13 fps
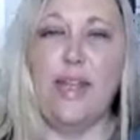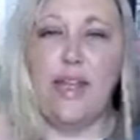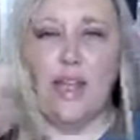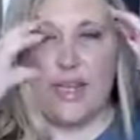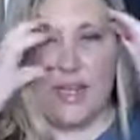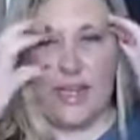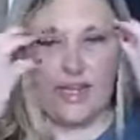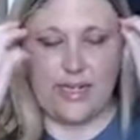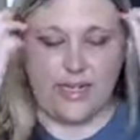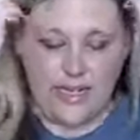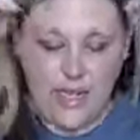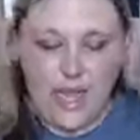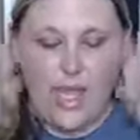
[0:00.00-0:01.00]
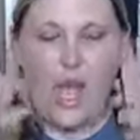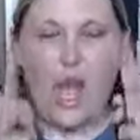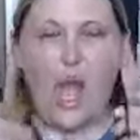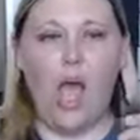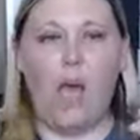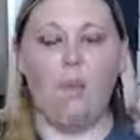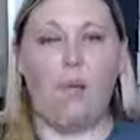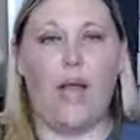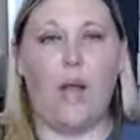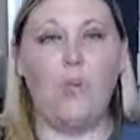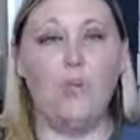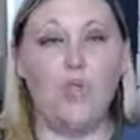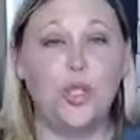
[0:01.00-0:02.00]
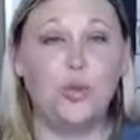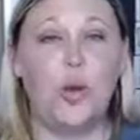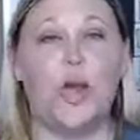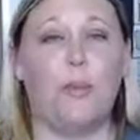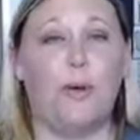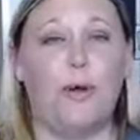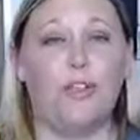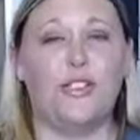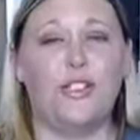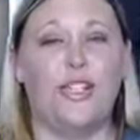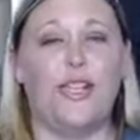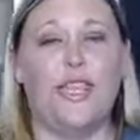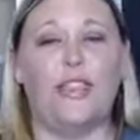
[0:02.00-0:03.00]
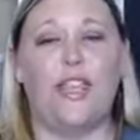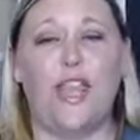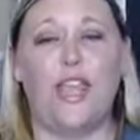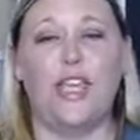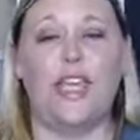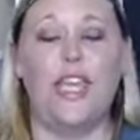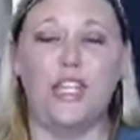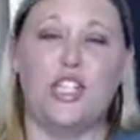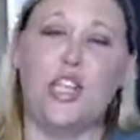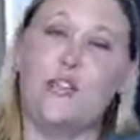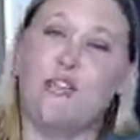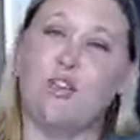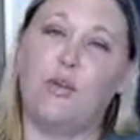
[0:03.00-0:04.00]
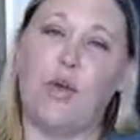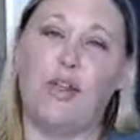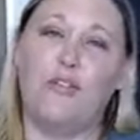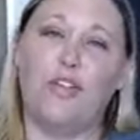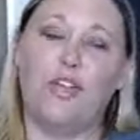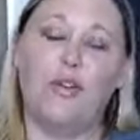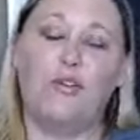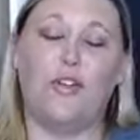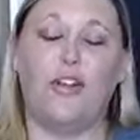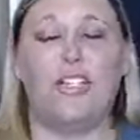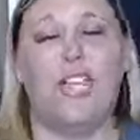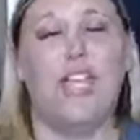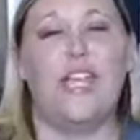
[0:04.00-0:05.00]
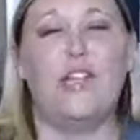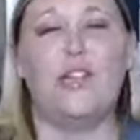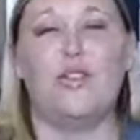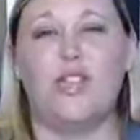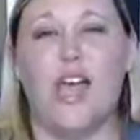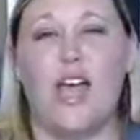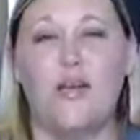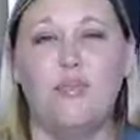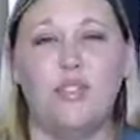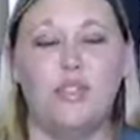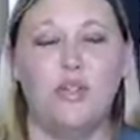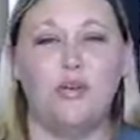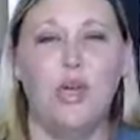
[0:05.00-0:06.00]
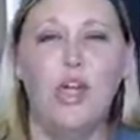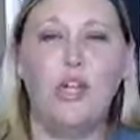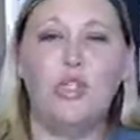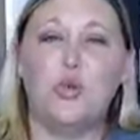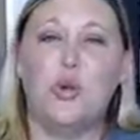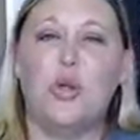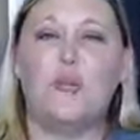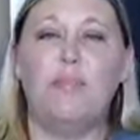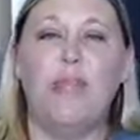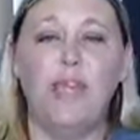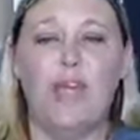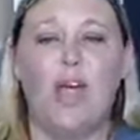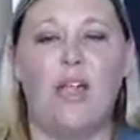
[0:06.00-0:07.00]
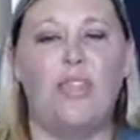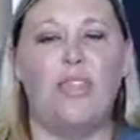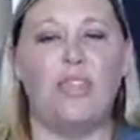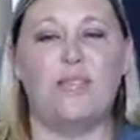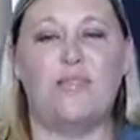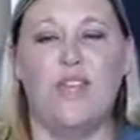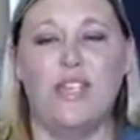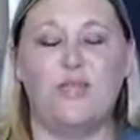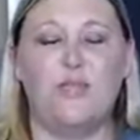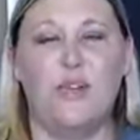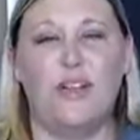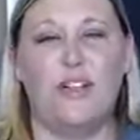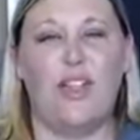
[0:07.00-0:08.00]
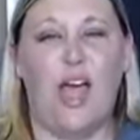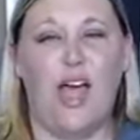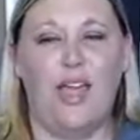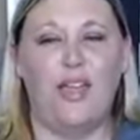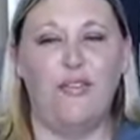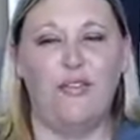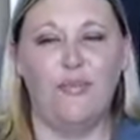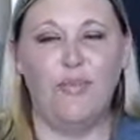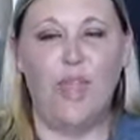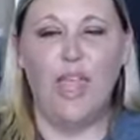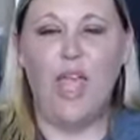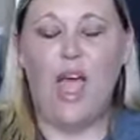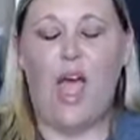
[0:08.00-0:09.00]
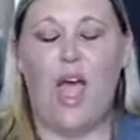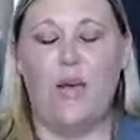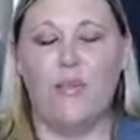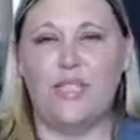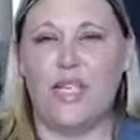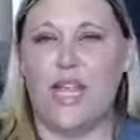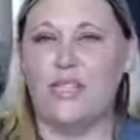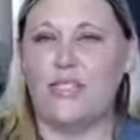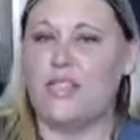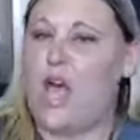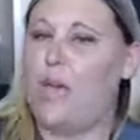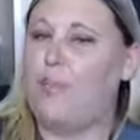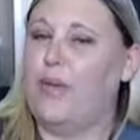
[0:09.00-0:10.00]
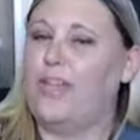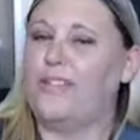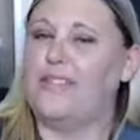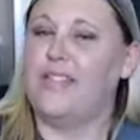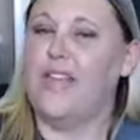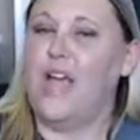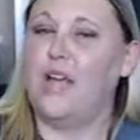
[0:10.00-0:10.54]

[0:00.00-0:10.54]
in, and but I do want to personally thank each and every one of you for taking your time to join me on this Facebook Live. Today's topic is the